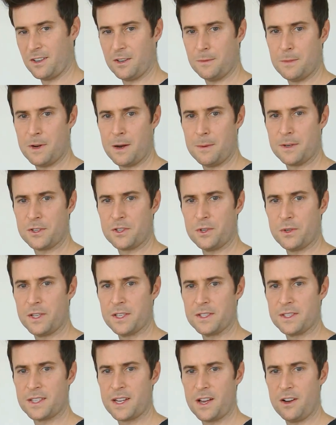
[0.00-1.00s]
I don't know how much you
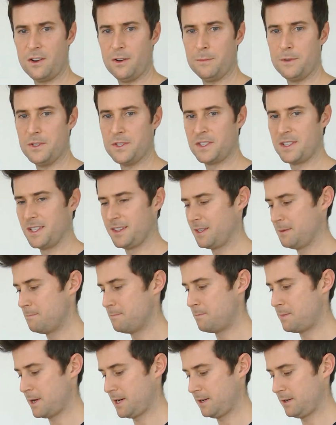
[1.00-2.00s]
can tell, but you see that
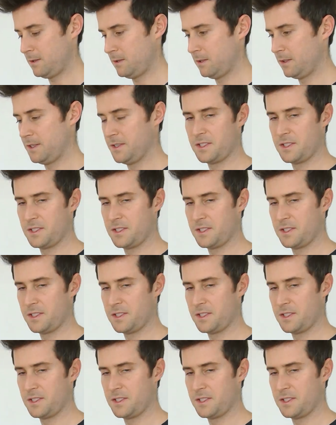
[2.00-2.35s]
the bell